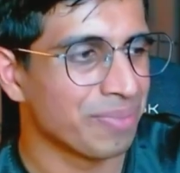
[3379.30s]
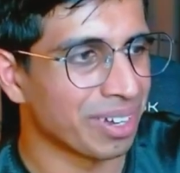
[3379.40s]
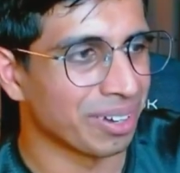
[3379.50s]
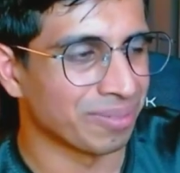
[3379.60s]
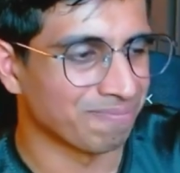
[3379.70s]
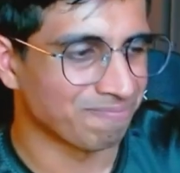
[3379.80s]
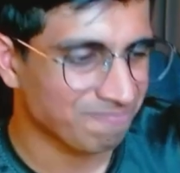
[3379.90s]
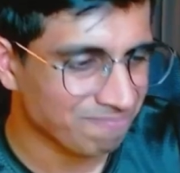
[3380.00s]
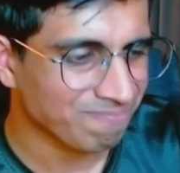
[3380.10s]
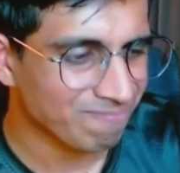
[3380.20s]
Um,
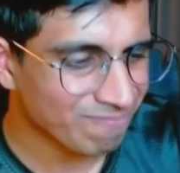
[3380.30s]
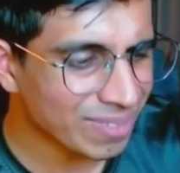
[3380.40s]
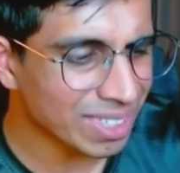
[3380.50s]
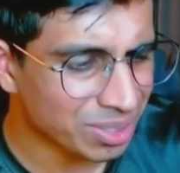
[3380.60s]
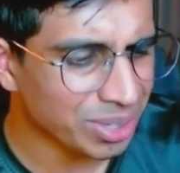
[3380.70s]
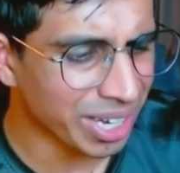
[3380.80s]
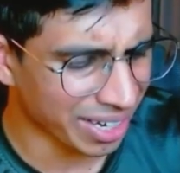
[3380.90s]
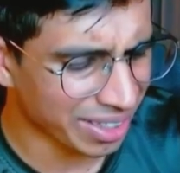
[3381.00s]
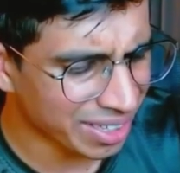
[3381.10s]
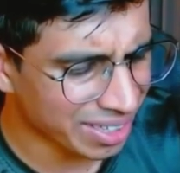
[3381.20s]
so yeah,
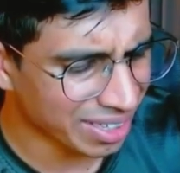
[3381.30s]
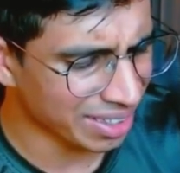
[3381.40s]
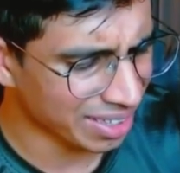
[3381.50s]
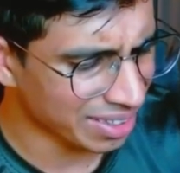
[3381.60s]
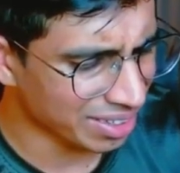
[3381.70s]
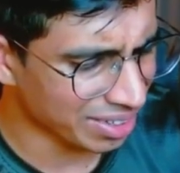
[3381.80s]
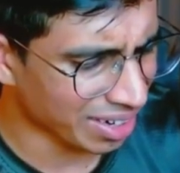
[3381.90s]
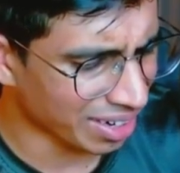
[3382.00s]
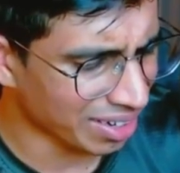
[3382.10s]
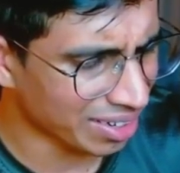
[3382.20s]
I think I think there
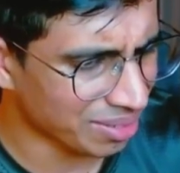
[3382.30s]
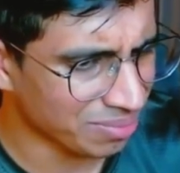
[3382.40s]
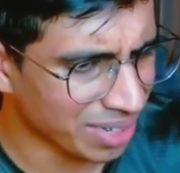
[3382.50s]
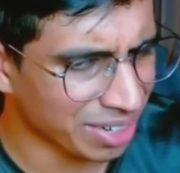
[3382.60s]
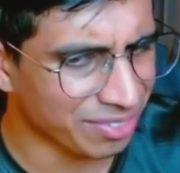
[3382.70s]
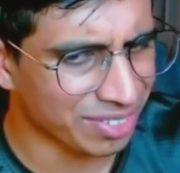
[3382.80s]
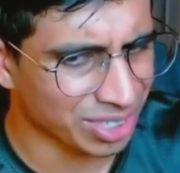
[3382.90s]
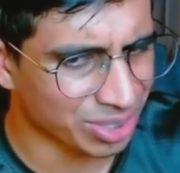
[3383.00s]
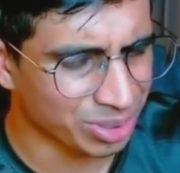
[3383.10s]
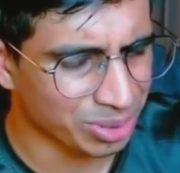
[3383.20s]
are kind of
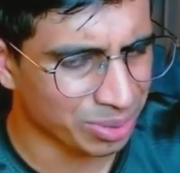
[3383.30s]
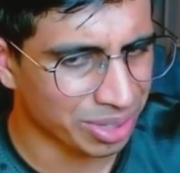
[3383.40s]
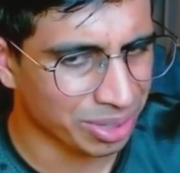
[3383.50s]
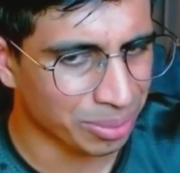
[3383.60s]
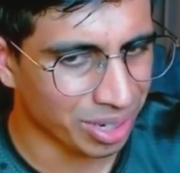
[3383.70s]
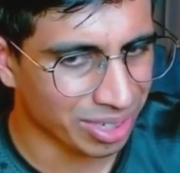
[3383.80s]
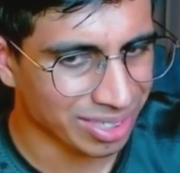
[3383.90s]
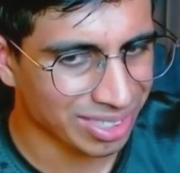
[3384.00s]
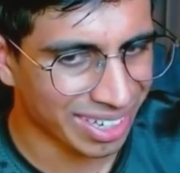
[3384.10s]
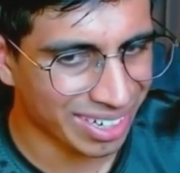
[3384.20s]
issues with the
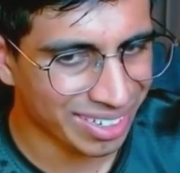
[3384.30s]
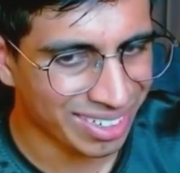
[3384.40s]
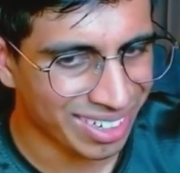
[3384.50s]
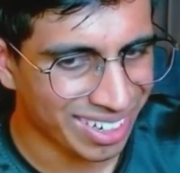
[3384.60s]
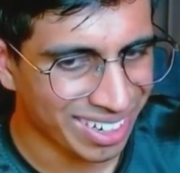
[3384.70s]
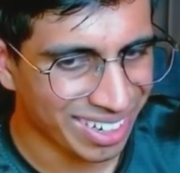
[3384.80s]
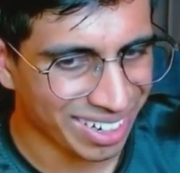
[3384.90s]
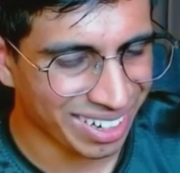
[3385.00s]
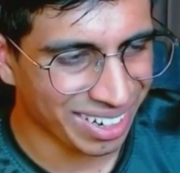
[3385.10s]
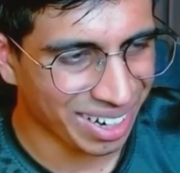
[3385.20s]
models there.
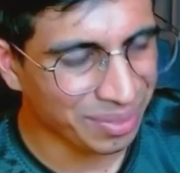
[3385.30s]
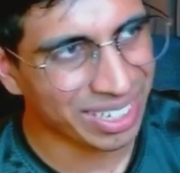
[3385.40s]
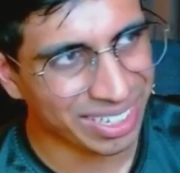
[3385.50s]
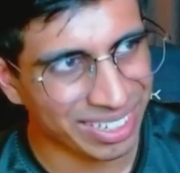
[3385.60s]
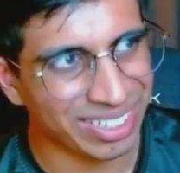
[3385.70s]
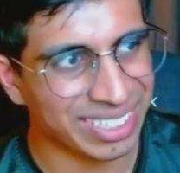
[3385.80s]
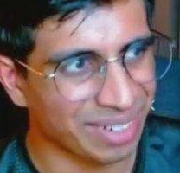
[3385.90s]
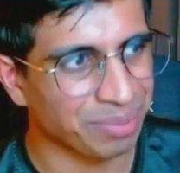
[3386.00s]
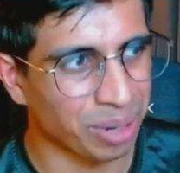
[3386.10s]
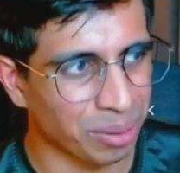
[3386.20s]
Uh, I mean, there, there's
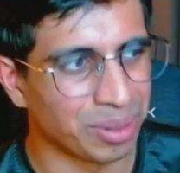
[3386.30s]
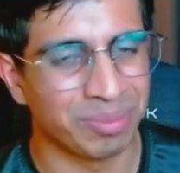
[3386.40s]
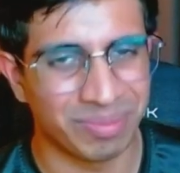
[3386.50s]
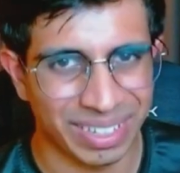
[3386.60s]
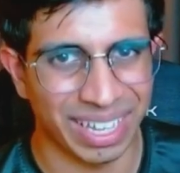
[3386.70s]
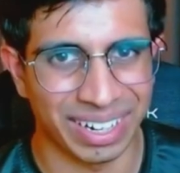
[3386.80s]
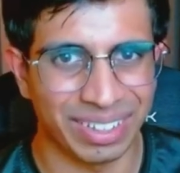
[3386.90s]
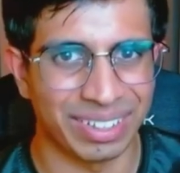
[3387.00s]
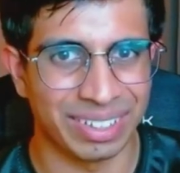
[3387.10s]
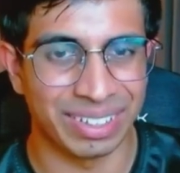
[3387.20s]
that problem that
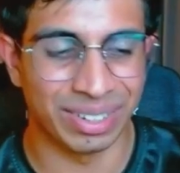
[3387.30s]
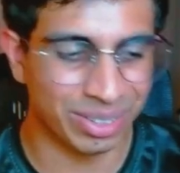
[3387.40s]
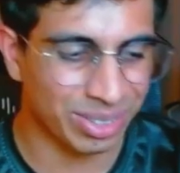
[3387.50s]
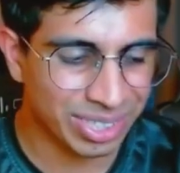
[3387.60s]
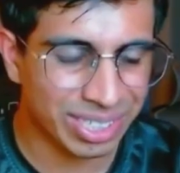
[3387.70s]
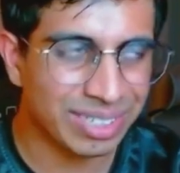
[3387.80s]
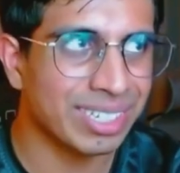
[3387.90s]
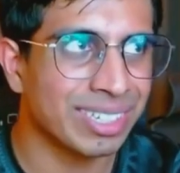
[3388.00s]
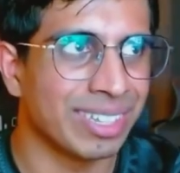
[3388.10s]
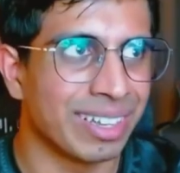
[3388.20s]
you know you still
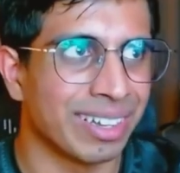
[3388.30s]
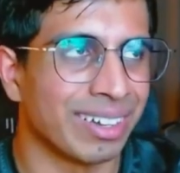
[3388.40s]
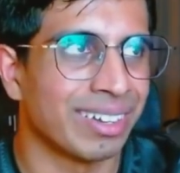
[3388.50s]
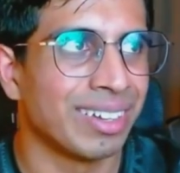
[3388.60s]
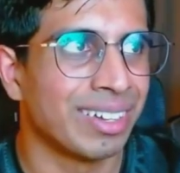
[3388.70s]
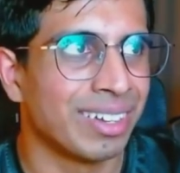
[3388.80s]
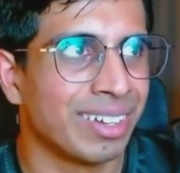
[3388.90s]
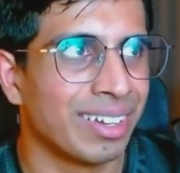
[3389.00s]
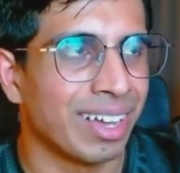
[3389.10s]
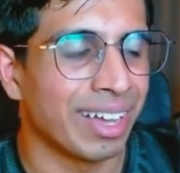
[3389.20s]
need the
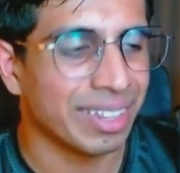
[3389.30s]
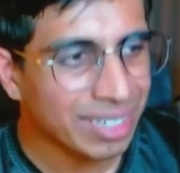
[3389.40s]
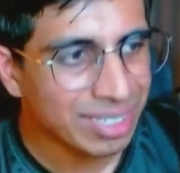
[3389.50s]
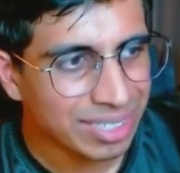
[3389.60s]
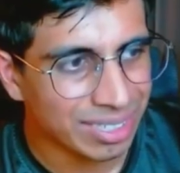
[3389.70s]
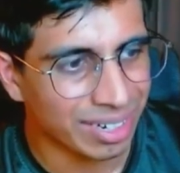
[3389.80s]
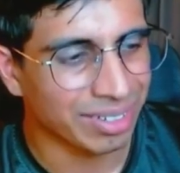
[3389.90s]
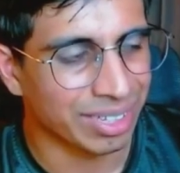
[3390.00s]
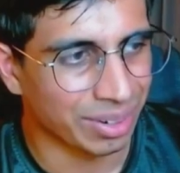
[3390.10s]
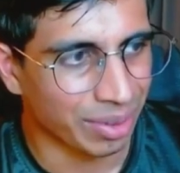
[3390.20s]
I think this is
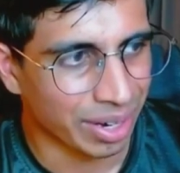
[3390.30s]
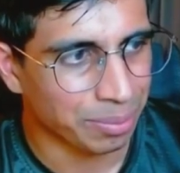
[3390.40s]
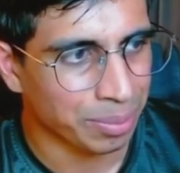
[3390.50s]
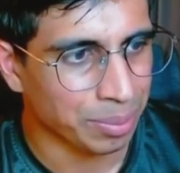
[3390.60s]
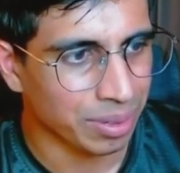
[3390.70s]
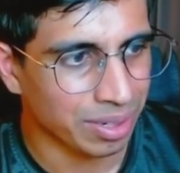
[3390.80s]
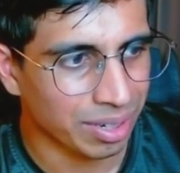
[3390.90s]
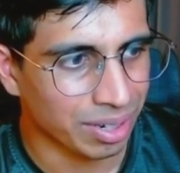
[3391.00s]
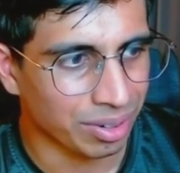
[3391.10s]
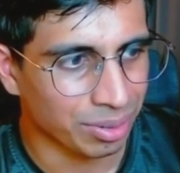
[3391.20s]
another thing, right?
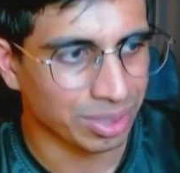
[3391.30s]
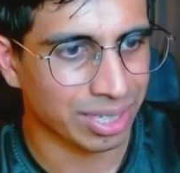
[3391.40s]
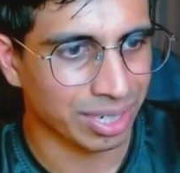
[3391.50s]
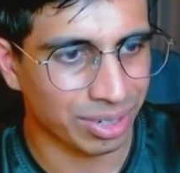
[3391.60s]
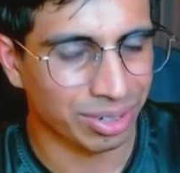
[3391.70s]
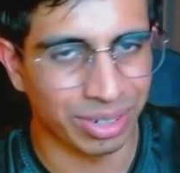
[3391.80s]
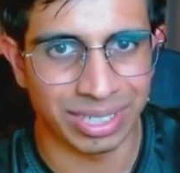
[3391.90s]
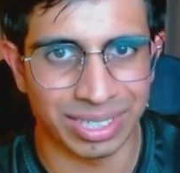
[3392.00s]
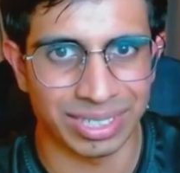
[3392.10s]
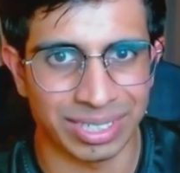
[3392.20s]
People are always kind of
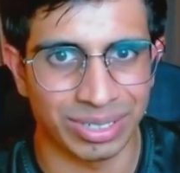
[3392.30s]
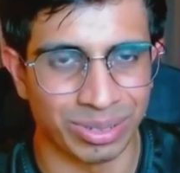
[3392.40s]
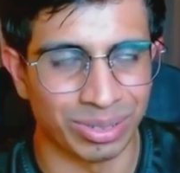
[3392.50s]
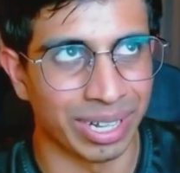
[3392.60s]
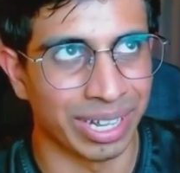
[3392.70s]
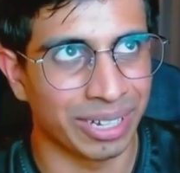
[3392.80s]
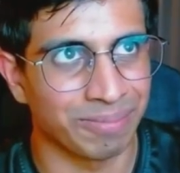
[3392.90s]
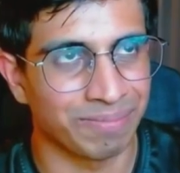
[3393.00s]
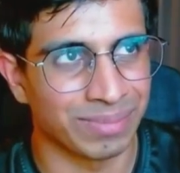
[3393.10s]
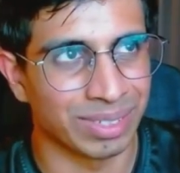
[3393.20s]
curious as to like,
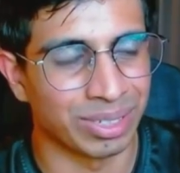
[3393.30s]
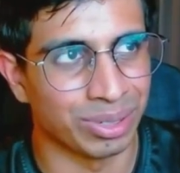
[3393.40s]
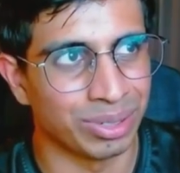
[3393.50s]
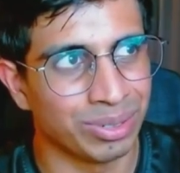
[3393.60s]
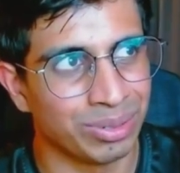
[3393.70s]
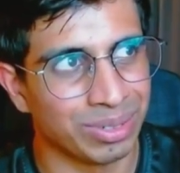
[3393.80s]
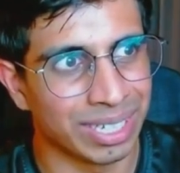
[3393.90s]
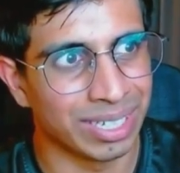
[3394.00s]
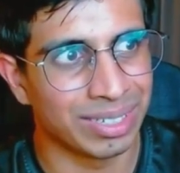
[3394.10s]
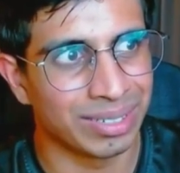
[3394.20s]
do you
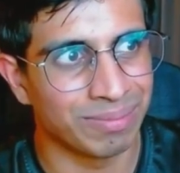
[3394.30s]
need